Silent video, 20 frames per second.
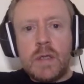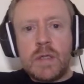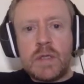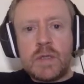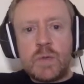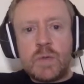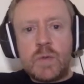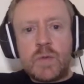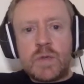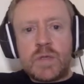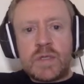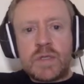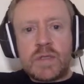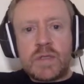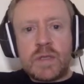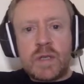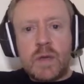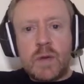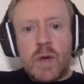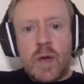towards
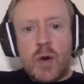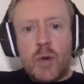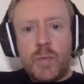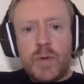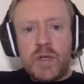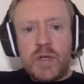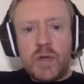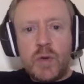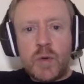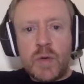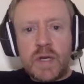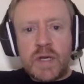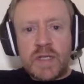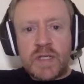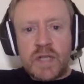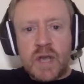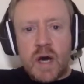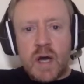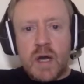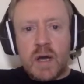helping Nordic
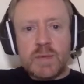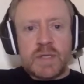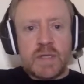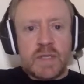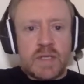startups